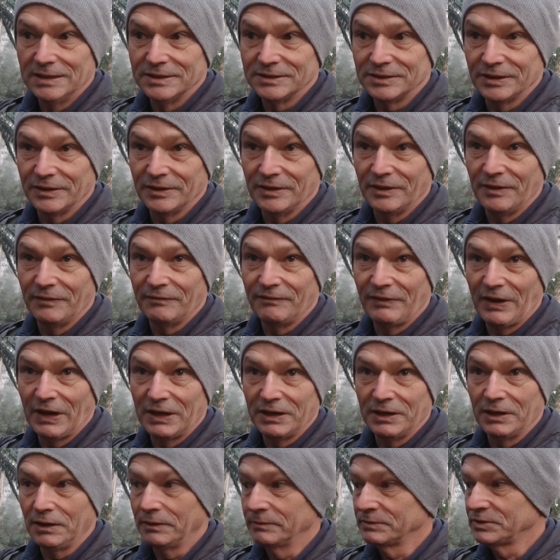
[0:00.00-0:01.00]
So they're
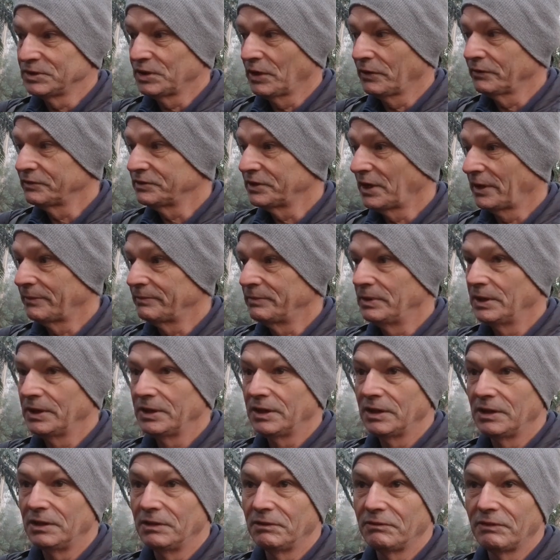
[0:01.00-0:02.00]
fattening themselves up,
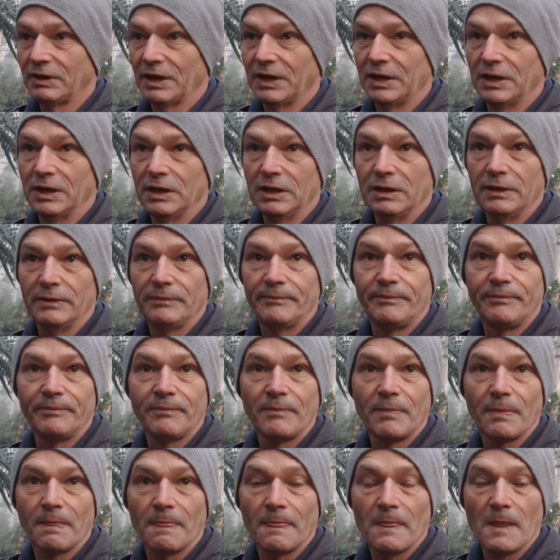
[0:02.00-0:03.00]
getting ready
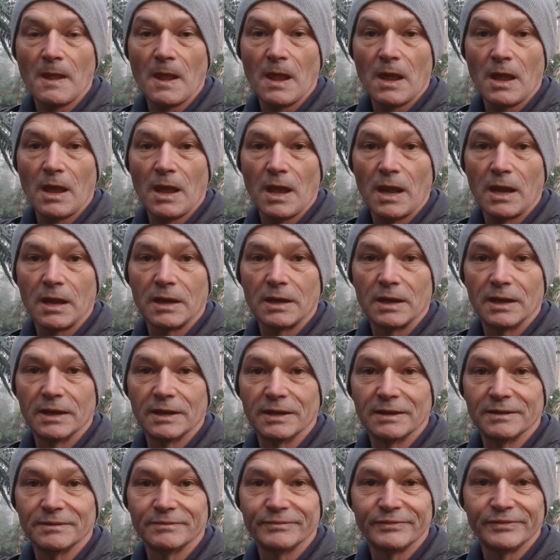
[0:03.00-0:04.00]

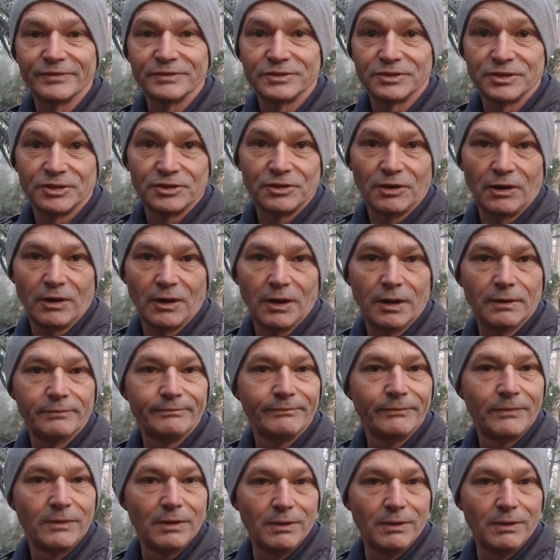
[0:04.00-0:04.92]
to die.